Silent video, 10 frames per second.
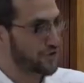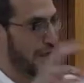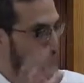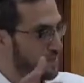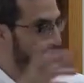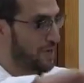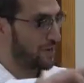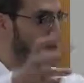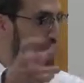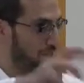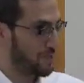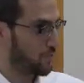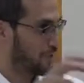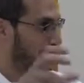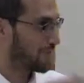Shabbos, Yantif. Is it
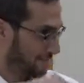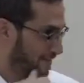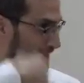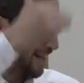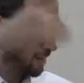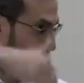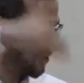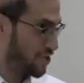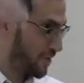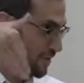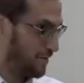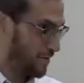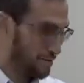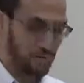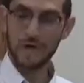really? That'll be a shiur in
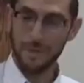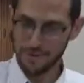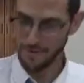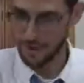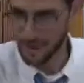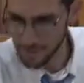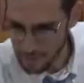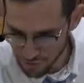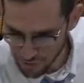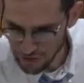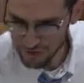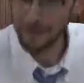2 topics from now. It's on the sheet,